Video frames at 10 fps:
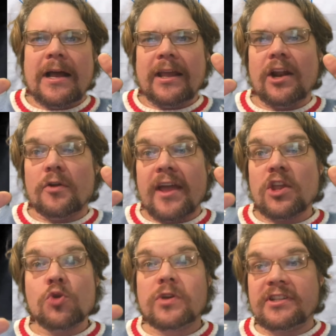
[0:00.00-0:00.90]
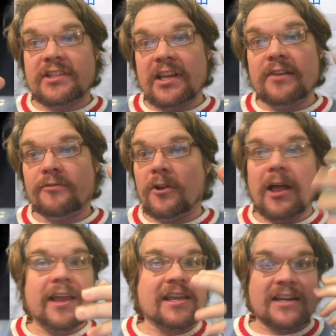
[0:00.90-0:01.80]
you know, that you would see for
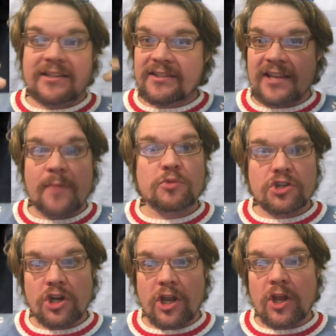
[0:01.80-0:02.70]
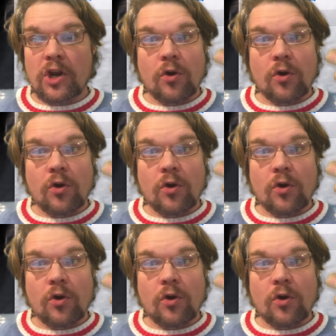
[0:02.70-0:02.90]
like an Inception